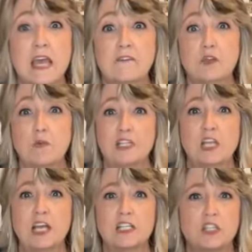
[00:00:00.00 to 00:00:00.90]
If you're
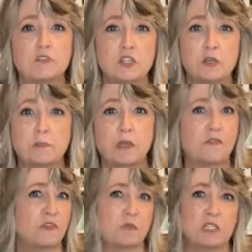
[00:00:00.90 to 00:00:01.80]
watching on YouTube,
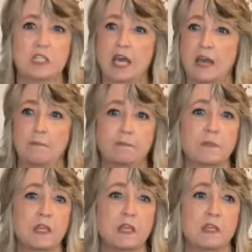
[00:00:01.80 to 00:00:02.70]
if you would um,
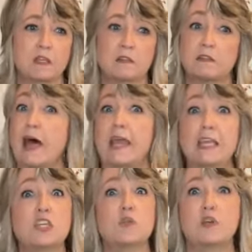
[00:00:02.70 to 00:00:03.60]

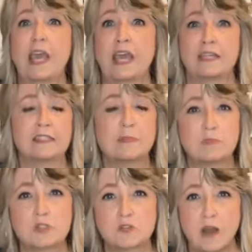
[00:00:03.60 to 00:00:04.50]
like, you can
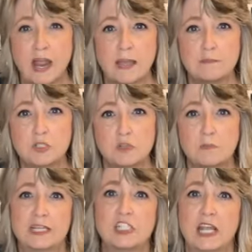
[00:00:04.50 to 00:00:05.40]
subscribe to
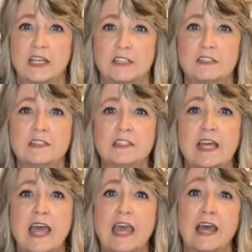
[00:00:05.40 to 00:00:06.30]
my channel
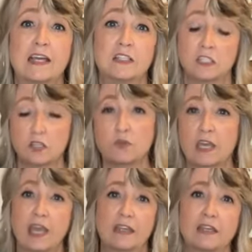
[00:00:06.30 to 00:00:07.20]
and you
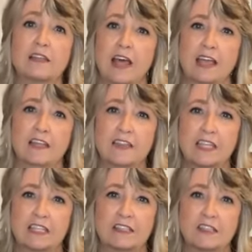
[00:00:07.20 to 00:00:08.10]
can like
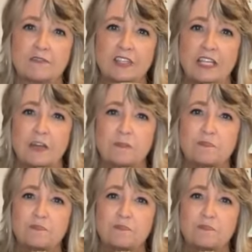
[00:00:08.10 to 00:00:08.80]
this video.